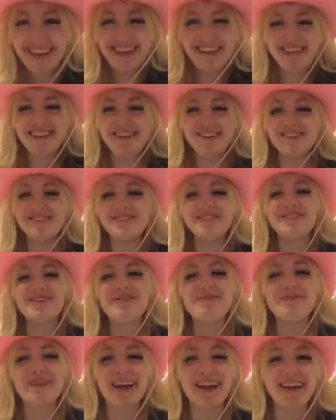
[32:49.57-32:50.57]
you know
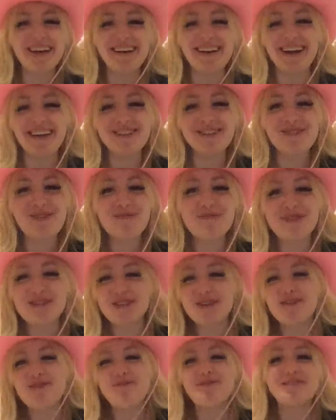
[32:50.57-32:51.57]
Sharpay in High School
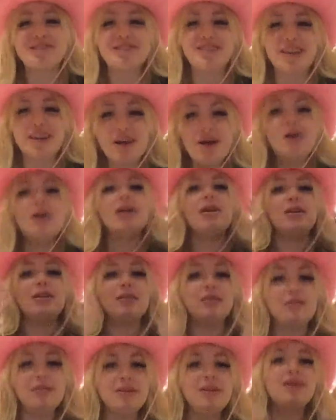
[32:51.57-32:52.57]
Musical when she's like
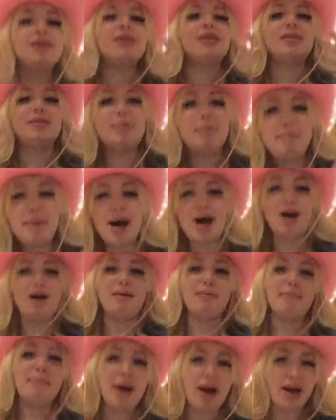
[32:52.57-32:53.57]
ma
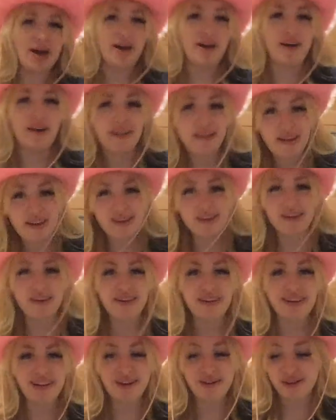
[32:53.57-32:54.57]
ma, like
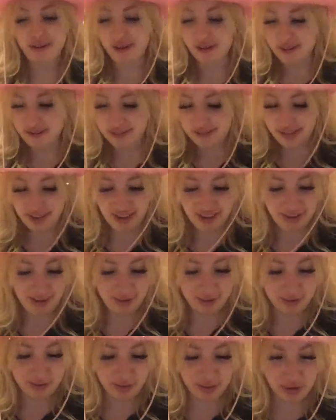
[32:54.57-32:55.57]
I don't know. Okay, that
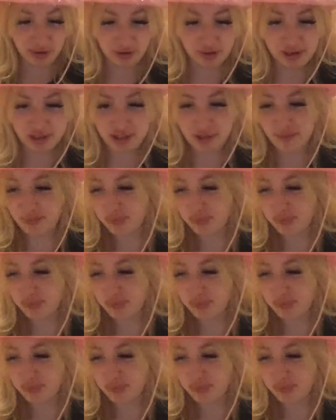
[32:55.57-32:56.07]
was really cringy.